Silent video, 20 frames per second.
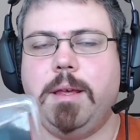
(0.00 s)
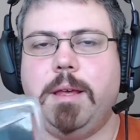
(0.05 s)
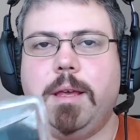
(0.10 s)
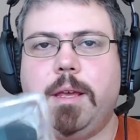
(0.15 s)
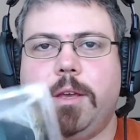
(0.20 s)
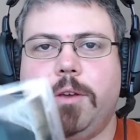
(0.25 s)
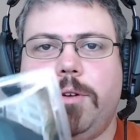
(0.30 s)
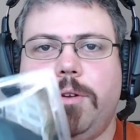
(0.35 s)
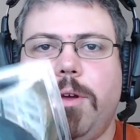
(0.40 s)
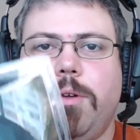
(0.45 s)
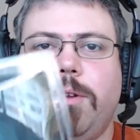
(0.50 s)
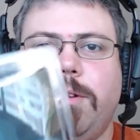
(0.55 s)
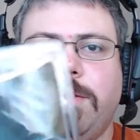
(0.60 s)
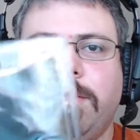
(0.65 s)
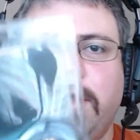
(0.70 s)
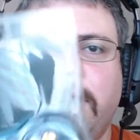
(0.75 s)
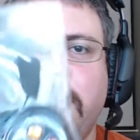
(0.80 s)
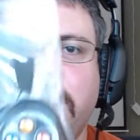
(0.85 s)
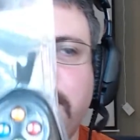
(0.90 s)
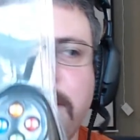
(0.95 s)
You'll notice
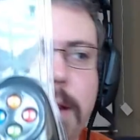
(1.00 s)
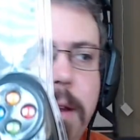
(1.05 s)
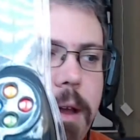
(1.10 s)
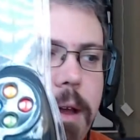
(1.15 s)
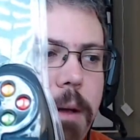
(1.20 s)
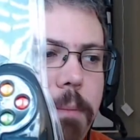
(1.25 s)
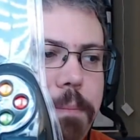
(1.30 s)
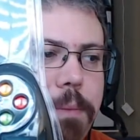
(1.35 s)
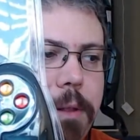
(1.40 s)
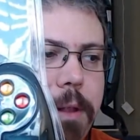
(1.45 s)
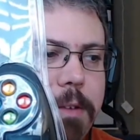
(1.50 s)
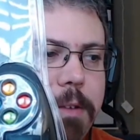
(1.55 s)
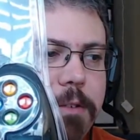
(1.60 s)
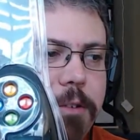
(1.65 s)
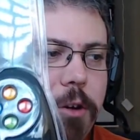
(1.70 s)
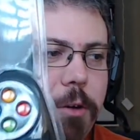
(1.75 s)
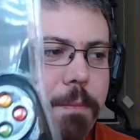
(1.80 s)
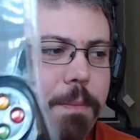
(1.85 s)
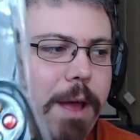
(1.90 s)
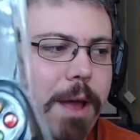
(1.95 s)
that it's in a
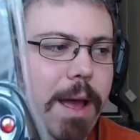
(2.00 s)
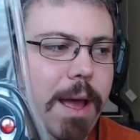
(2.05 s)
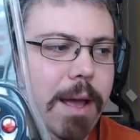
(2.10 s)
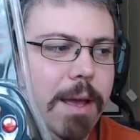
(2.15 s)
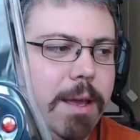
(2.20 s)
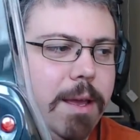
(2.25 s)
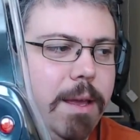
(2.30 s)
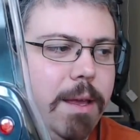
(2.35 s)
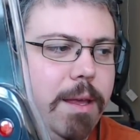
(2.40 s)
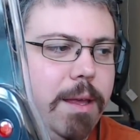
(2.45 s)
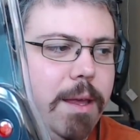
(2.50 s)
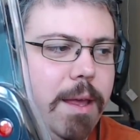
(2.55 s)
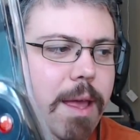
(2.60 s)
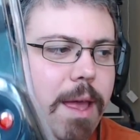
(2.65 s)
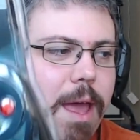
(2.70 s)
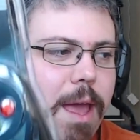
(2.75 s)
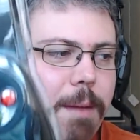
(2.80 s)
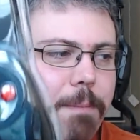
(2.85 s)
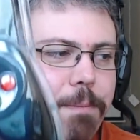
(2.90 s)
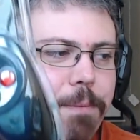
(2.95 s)
blister pack,
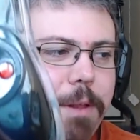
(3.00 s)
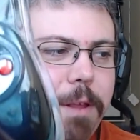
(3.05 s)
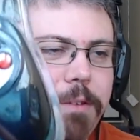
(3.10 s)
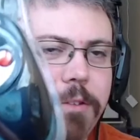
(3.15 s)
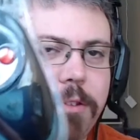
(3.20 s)
and blister